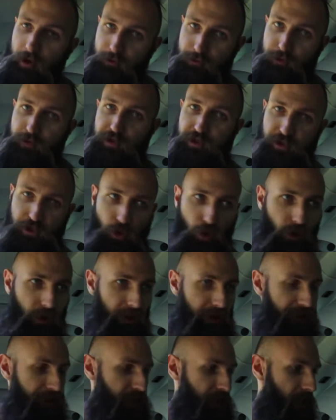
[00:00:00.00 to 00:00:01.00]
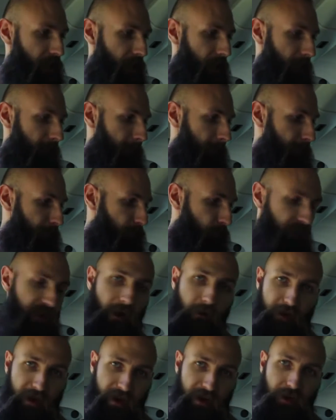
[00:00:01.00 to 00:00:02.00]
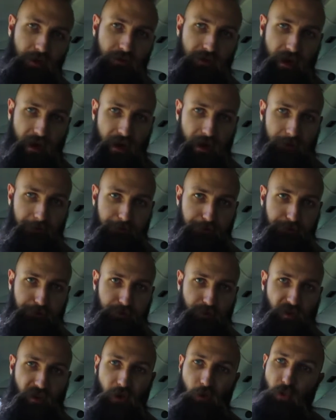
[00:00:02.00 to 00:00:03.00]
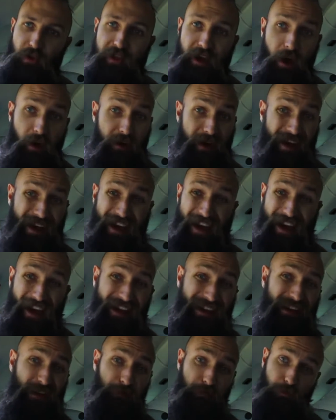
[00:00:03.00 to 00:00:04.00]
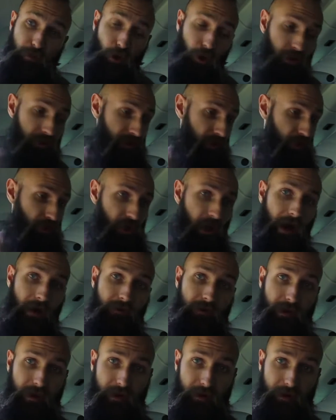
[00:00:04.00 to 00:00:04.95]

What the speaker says: for storage, without any of that, without any person driving it,